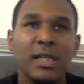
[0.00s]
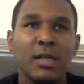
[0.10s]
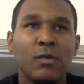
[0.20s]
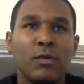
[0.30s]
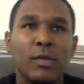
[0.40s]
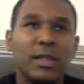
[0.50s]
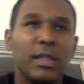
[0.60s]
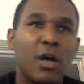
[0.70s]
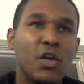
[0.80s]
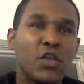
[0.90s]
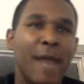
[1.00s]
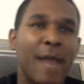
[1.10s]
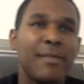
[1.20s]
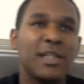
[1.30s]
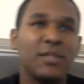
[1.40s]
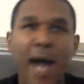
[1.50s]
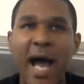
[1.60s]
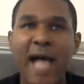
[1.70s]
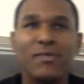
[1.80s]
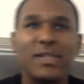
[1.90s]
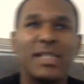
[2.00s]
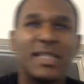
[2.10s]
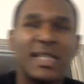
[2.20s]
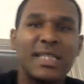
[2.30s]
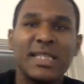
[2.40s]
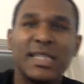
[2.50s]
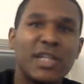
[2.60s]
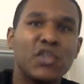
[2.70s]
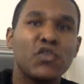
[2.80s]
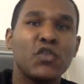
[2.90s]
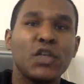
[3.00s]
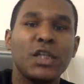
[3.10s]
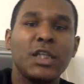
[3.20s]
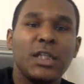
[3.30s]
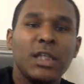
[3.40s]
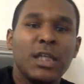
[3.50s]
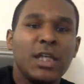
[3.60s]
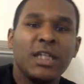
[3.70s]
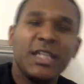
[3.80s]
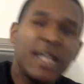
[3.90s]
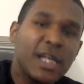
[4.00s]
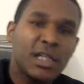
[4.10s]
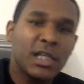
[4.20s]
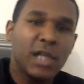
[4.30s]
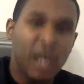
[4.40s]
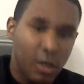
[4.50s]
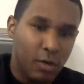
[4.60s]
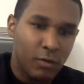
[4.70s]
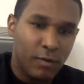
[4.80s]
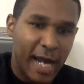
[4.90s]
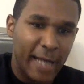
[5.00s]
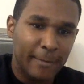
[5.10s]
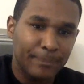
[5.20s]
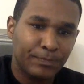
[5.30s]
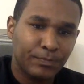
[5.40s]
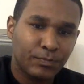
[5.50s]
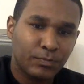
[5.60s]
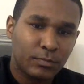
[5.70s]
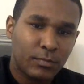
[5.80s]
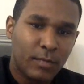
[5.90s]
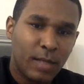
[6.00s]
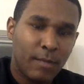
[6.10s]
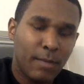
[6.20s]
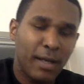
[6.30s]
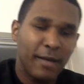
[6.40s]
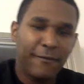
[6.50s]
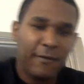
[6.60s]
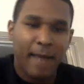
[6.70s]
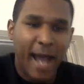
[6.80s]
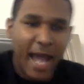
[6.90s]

the lost tribe of Shabazz was 66 trillion years ago, right? But from my